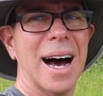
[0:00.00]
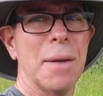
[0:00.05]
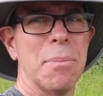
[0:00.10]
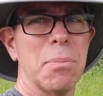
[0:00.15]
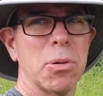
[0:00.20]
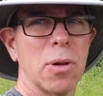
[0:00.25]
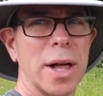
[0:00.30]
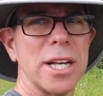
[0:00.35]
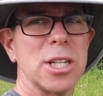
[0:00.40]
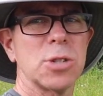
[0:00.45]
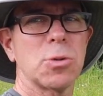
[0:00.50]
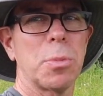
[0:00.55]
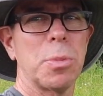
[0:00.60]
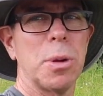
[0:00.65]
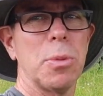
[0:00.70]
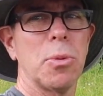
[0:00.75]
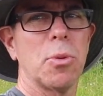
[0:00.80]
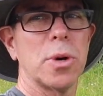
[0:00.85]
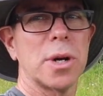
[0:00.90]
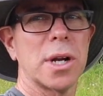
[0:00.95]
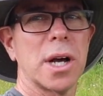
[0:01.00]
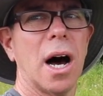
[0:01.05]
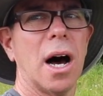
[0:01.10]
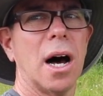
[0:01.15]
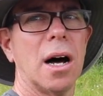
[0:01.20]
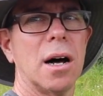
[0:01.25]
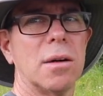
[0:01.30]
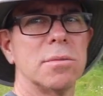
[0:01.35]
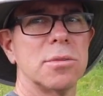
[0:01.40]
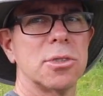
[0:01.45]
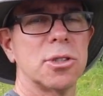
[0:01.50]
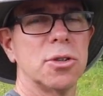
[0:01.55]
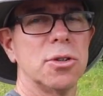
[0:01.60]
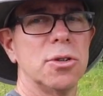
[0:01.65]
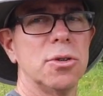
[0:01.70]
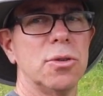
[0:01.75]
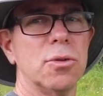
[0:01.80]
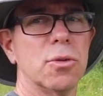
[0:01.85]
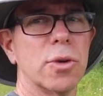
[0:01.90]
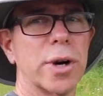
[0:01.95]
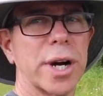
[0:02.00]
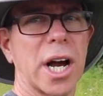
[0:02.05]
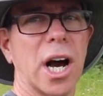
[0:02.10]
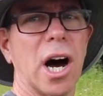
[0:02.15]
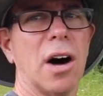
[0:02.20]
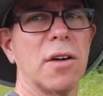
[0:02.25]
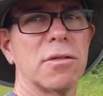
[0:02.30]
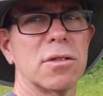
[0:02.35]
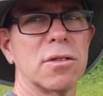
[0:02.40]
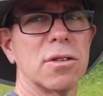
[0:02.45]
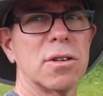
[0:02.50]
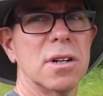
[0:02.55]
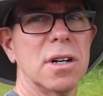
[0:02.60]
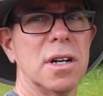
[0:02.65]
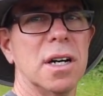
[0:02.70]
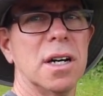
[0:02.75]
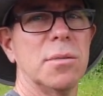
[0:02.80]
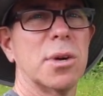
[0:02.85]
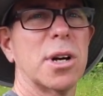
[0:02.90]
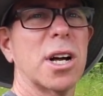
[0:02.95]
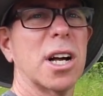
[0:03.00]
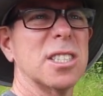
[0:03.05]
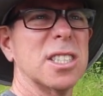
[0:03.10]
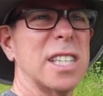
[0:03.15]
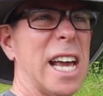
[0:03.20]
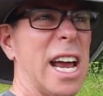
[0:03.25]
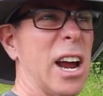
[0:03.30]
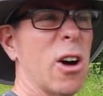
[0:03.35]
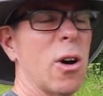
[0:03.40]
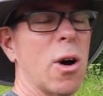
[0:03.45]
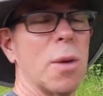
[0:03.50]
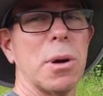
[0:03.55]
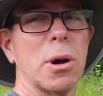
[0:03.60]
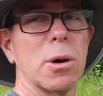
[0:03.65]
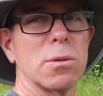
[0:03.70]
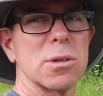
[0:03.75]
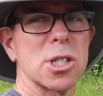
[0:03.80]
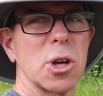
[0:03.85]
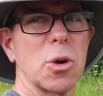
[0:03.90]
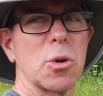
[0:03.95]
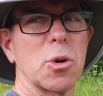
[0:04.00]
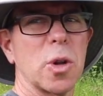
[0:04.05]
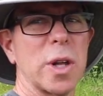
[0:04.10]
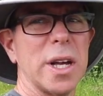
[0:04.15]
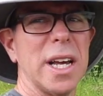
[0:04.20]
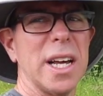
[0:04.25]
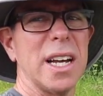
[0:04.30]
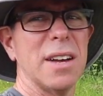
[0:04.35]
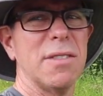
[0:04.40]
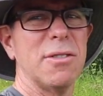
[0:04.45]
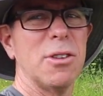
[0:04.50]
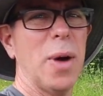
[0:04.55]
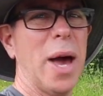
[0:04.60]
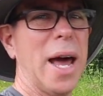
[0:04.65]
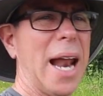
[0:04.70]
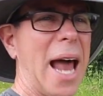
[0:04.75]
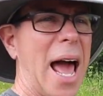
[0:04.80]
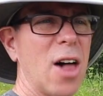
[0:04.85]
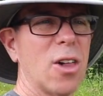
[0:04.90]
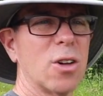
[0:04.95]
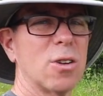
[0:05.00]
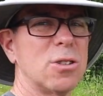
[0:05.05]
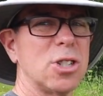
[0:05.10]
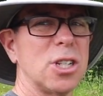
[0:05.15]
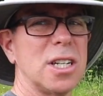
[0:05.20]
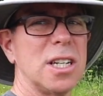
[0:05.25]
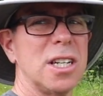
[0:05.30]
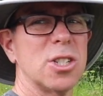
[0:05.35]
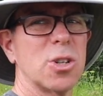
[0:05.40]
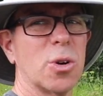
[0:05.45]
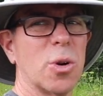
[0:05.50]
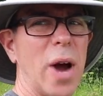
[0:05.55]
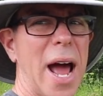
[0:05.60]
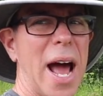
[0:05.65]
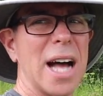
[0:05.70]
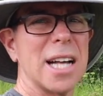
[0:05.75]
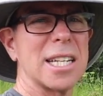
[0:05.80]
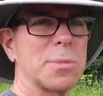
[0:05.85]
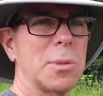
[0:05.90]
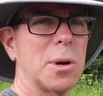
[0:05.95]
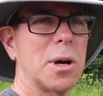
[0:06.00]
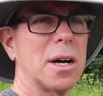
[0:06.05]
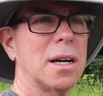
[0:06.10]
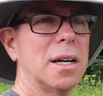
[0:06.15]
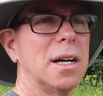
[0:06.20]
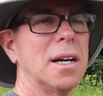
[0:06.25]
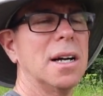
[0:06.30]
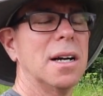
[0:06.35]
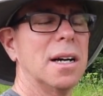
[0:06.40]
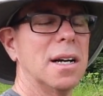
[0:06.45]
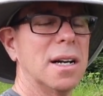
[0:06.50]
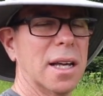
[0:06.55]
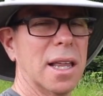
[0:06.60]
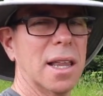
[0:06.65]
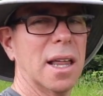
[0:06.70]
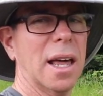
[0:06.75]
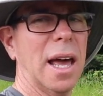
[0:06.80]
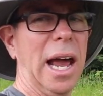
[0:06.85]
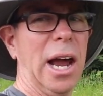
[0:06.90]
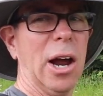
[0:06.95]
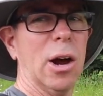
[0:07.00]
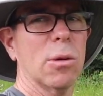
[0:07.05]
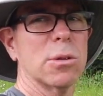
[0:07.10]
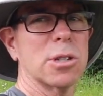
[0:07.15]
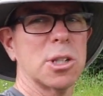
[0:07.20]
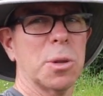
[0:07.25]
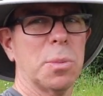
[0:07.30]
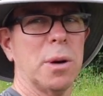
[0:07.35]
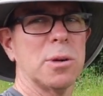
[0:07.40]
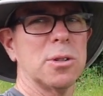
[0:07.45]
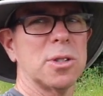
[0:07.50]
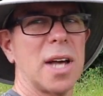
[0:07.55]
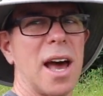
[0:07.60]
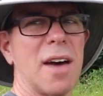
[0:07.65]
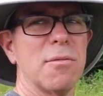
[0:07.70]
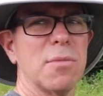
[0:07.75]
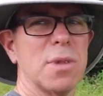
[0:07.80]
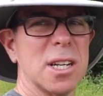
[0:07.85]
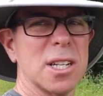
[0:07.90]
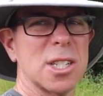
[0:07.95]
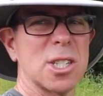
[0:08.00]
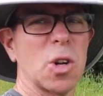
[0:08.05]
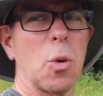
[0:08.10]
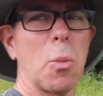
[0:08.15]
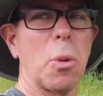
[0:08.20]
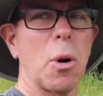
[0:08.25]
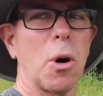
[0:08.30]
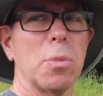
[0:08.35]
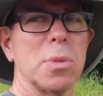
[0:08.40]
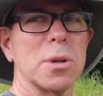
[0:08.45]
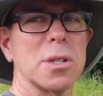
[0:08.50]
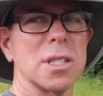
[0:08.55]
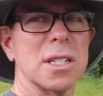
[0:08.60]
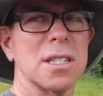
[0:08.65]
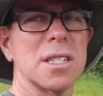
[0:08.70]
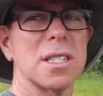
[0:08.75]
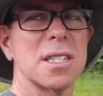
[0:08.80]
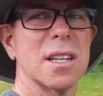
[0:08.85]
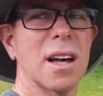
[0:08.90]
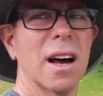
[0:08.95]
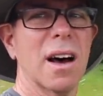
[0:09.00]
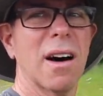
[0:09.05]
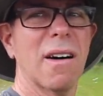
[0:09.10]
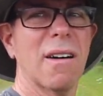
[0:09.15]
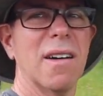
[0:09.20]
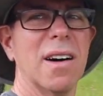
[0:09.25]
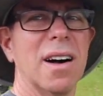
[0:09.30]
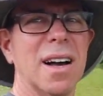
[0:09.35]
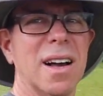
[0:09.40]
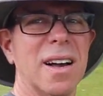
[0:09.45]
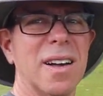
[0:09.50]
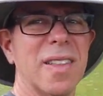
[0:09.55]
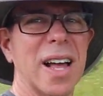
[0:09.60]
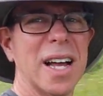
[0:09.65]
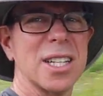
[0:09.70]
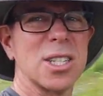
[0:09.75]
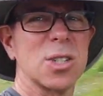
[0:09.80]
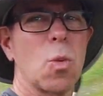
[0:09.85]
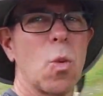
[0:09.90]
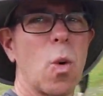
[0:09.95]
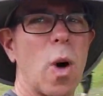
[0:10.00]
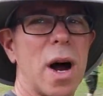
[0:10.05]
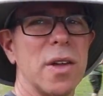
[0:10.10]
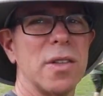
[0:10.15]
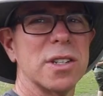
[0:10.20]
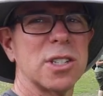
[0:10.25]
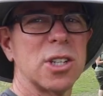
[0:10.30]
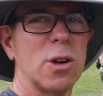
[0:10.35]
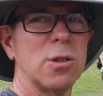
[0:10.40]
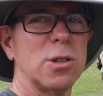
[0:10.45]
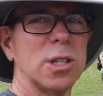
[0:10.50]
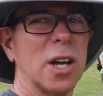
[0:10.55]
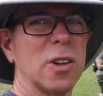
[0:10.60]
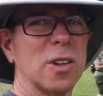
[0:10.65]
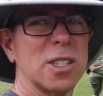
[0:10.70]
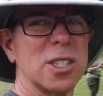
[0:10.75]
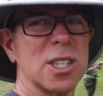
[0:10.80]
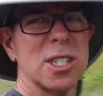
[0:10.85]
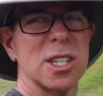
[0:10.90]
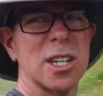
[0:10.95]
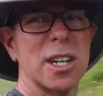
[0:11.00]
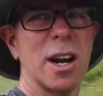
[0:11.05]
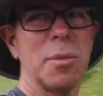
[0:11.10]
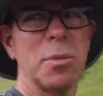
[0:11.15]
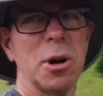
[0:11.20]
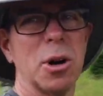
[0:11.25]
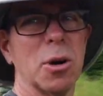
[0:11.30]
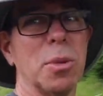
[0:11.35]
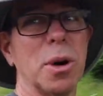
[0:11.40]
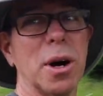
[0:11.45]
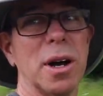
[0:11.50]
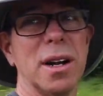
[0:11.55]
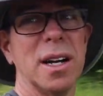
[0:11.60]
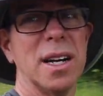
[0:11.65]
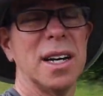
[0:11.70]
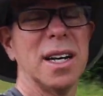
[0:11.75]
place where people would come to recover because the air up here was so clean. If you had allergies or asthma, the air was supposed to have medicinal purposes, so that's why this hotel existed up here. But